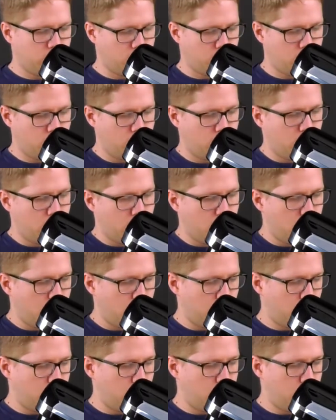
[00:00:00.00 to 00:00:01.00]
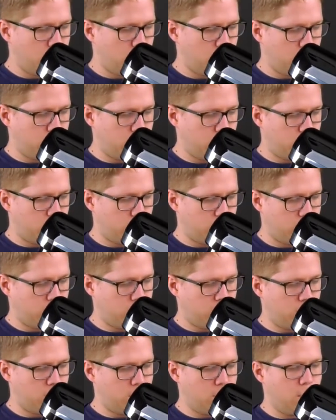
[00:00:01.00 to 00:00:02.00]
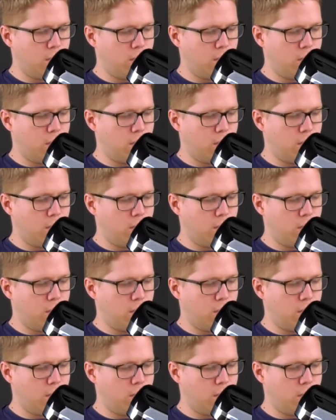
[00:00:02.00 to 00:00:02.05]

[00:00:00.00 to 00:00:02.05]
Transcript: (silence)